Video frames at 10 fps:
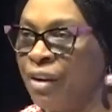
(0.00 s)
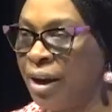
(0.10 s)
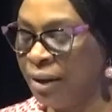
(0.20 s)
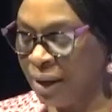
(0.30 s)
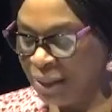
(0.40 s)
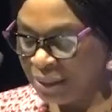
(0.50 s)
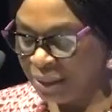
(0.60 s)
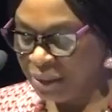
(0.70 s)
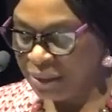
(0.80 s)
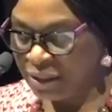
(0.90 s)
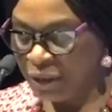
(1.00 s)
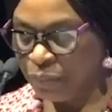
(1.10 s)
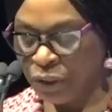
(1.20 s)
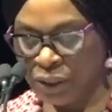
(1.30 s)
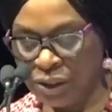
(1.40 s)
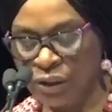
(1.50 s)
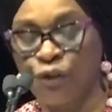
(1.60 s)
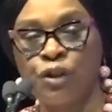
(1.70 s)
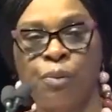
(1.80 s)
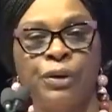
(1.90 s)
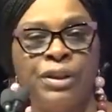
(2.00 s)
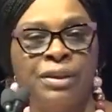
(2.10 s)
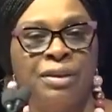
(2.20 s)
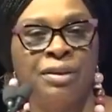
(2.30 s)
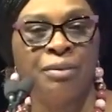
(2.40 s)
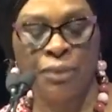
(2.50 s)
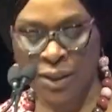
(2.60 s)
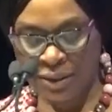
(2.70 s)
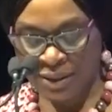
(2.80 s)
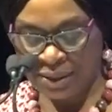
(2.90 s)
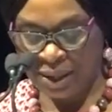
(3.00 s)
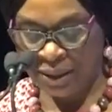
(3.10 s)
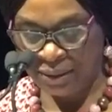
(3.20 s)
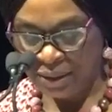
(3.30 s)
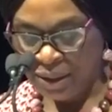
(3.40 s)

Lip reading: highlighted is the importance of supporting the demand side